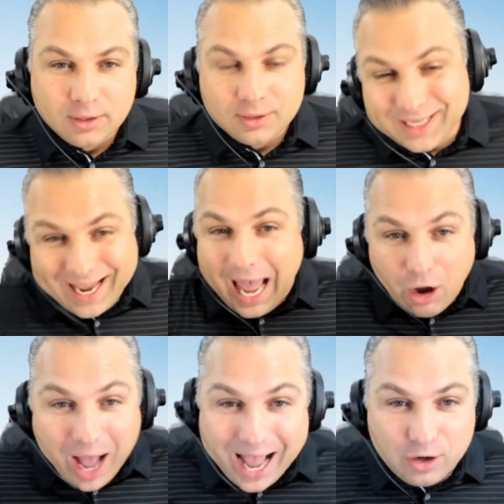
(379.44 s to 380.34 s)
to how
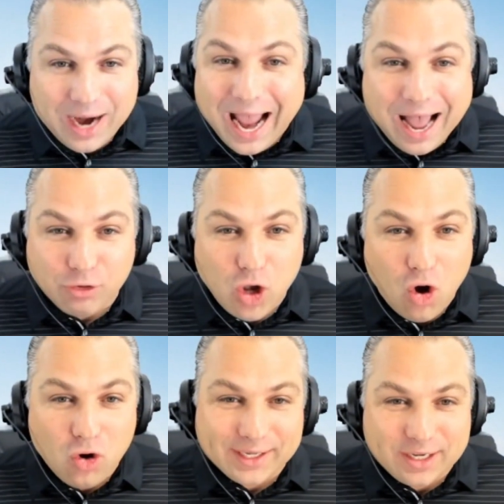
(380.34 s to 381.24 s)
hot or how
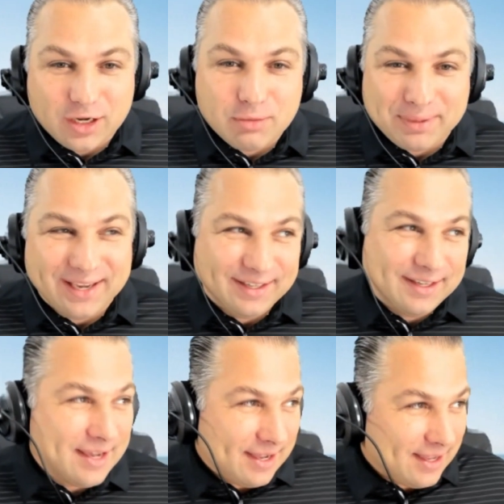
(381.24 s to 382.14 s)
cold it could be
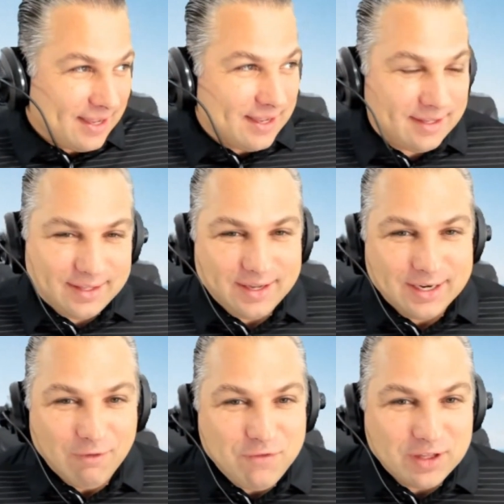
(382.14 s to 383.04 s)

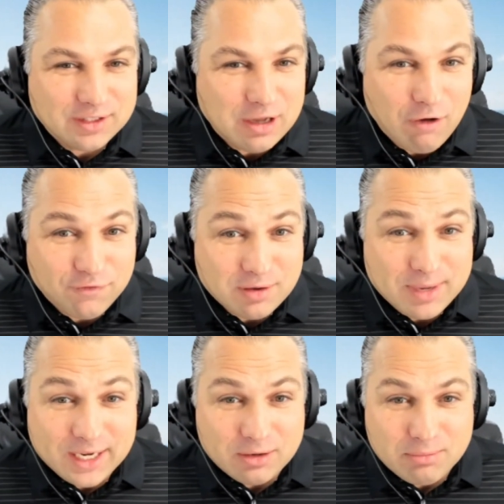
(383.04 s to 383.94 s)
in the Philadelphia
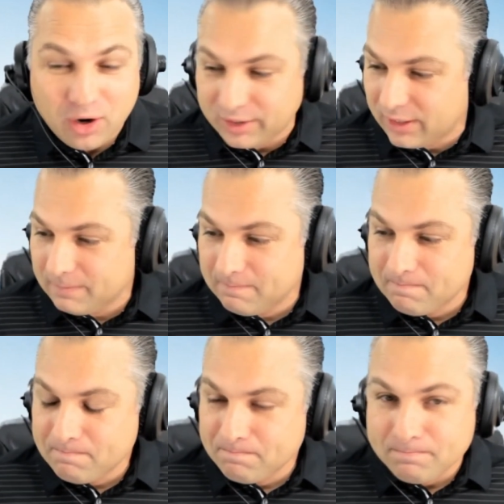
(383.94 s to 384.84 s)
media market,
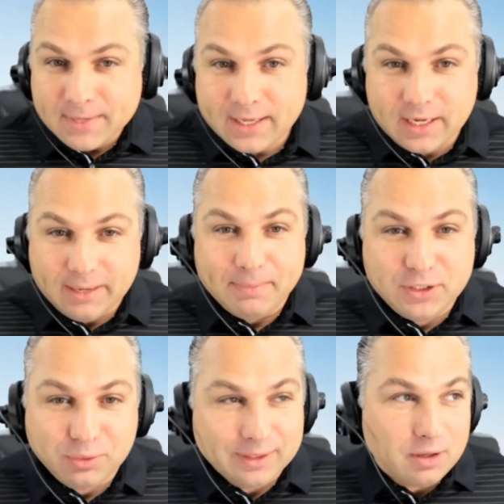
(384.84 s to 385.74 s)
in
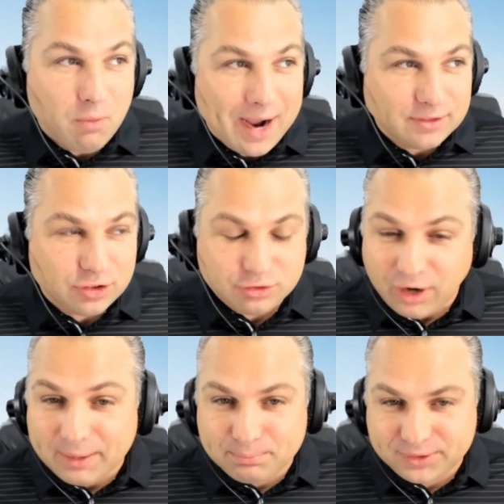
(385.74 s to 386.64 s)
between the white
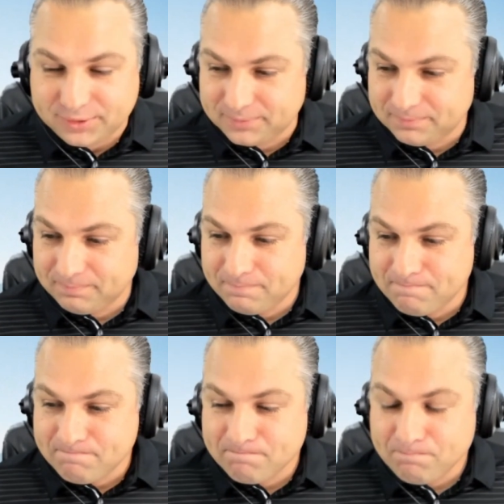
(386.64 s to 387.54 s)
stripes.
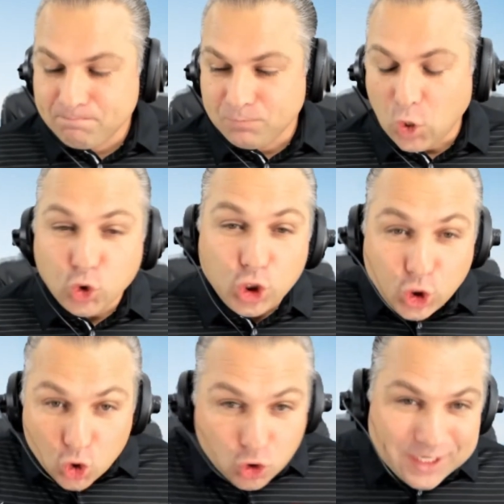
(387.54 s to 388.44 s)

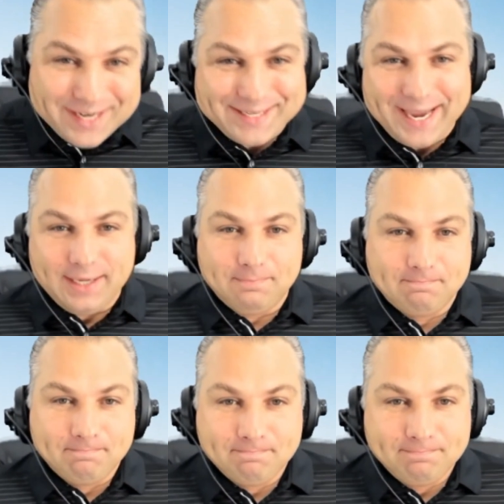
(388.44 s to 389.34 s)
You dictate
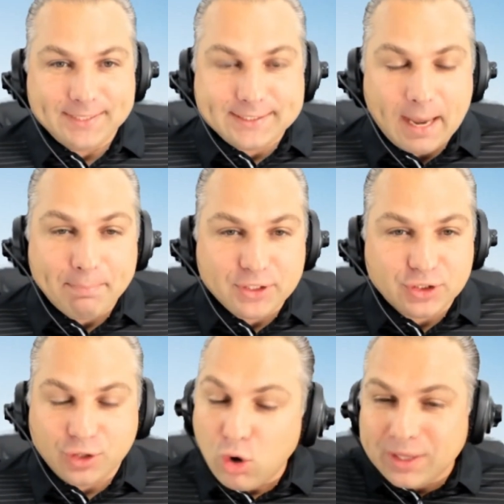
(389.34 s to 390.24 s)
the
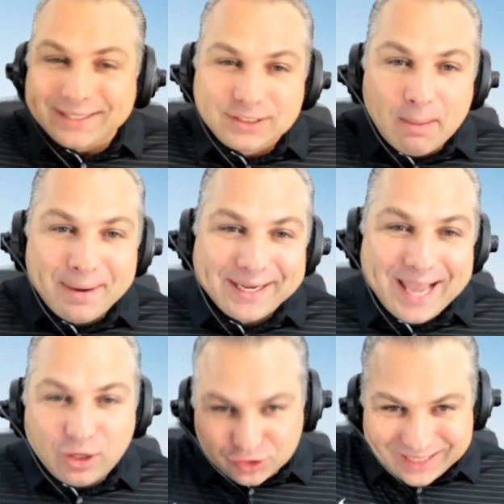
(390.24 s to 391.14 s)
temperature. Don't let somebody
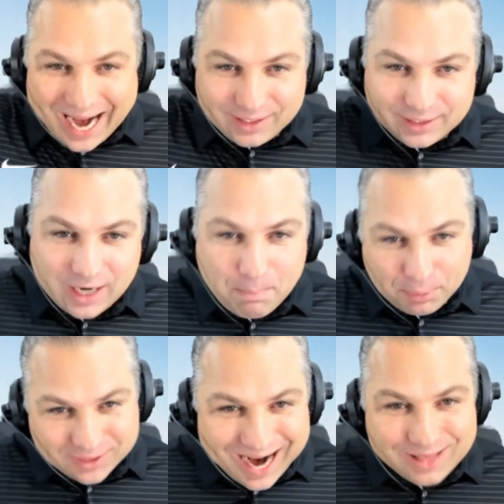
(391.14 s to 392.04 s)
else dial it up or
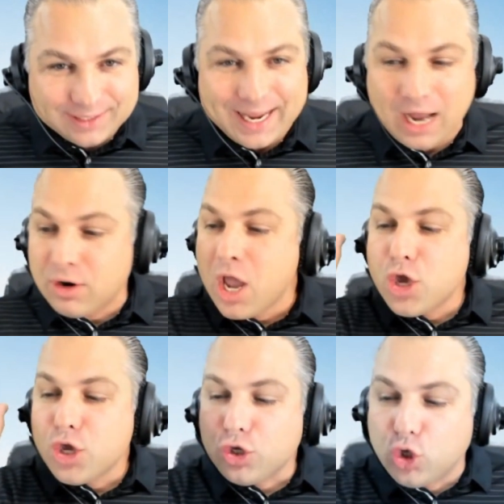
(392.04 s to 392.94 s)
dial it down.
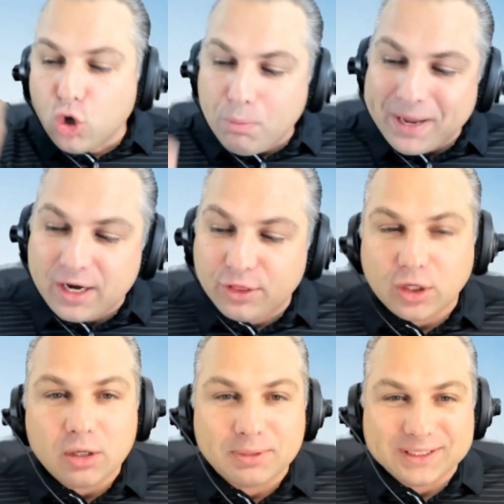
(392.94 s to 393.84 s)
You be the
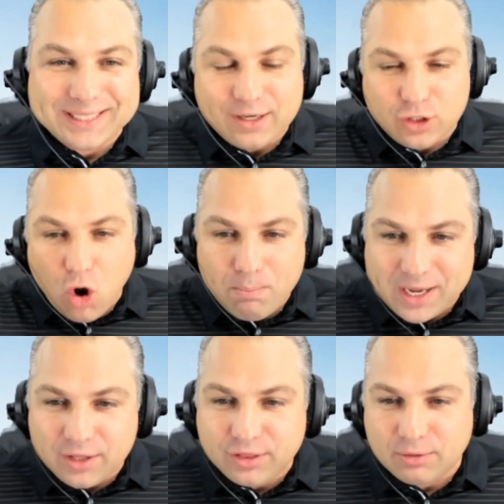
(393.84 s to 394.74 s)
thermostat, don't
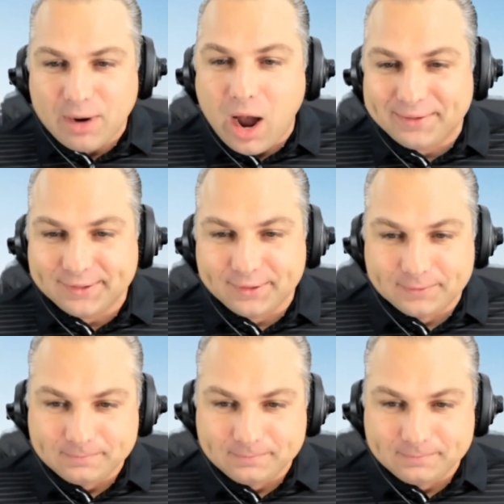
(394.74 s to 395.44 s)
be a thermometer.